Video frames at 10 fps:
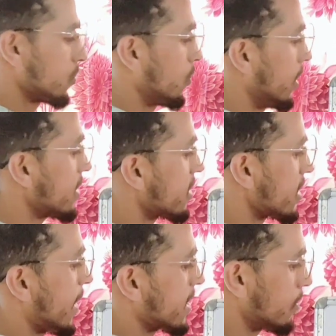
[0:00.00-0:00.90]
So let's
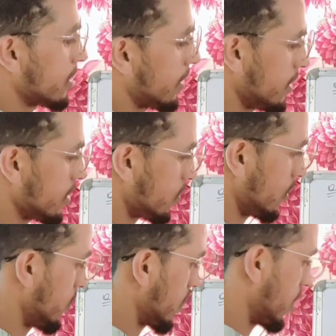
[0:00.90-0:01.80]
take some examples of these
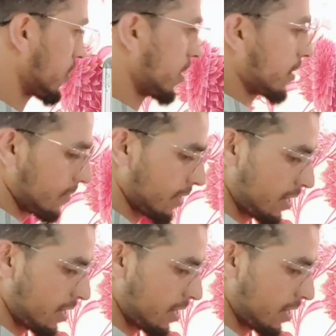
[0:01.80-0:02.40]
so that you can understand.